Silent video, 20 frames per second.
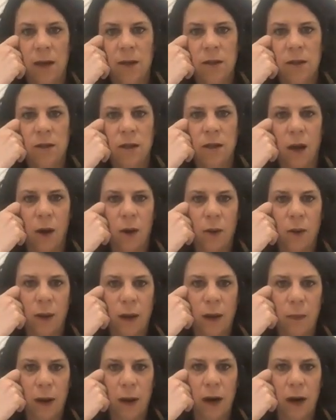So
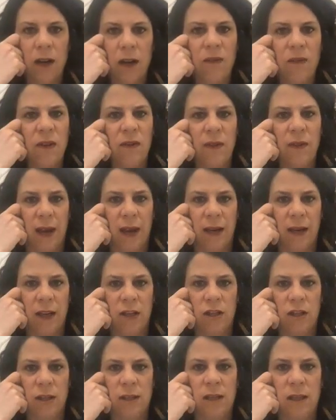comparative
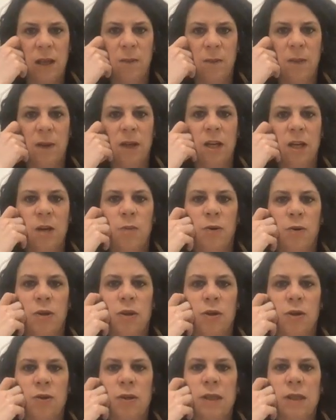advantage is the ability to
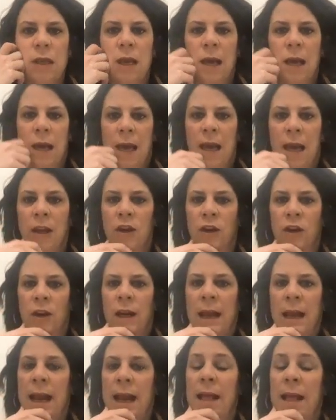produce a
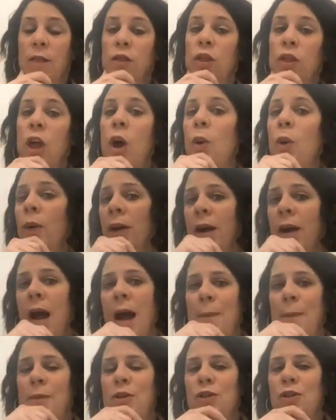good at a lower
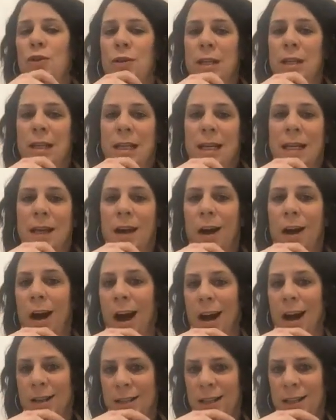opportunity
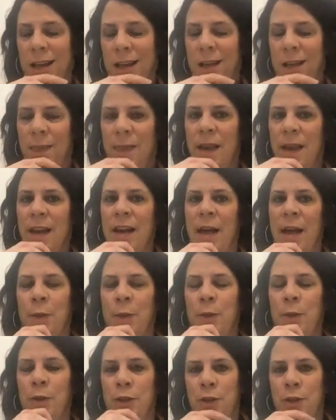cost than another
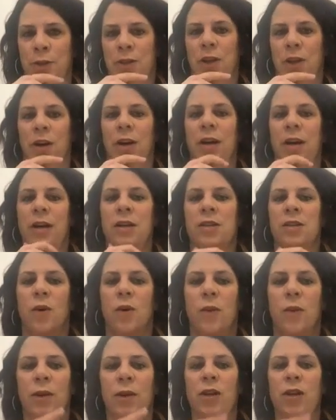producer.
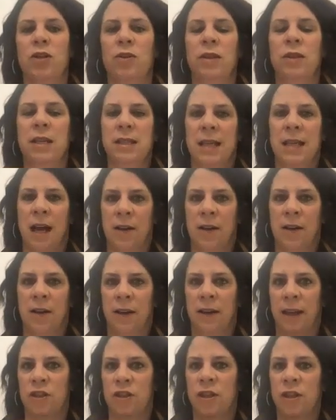So when we do these
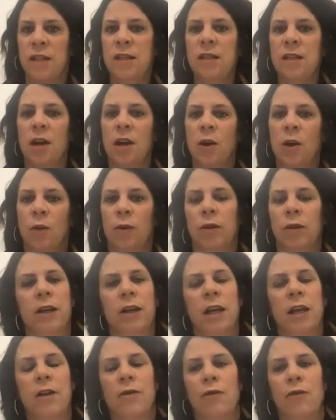calculations, we're
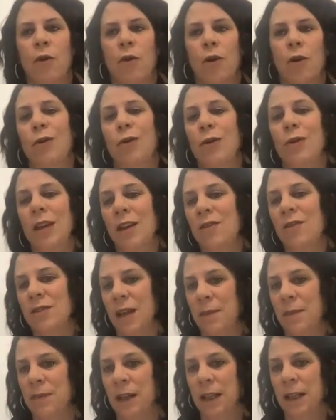looking for who gives
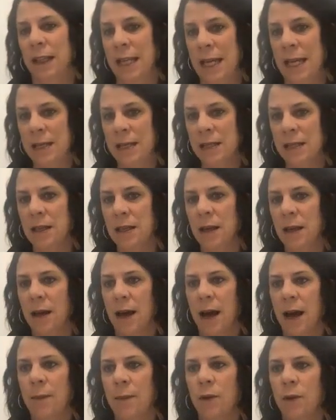up the least
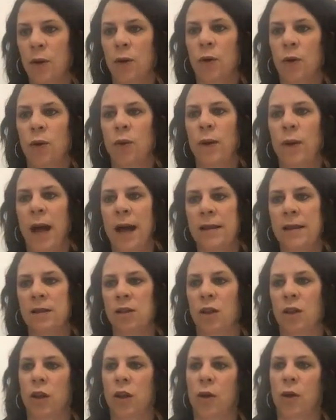or who has
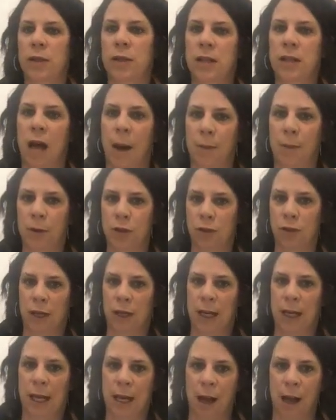the lowest
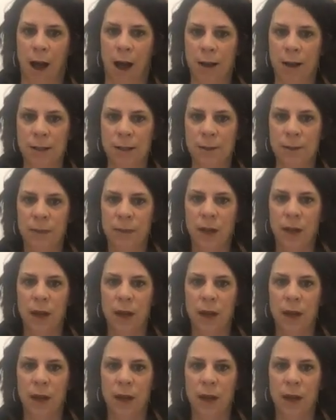opportunity cost.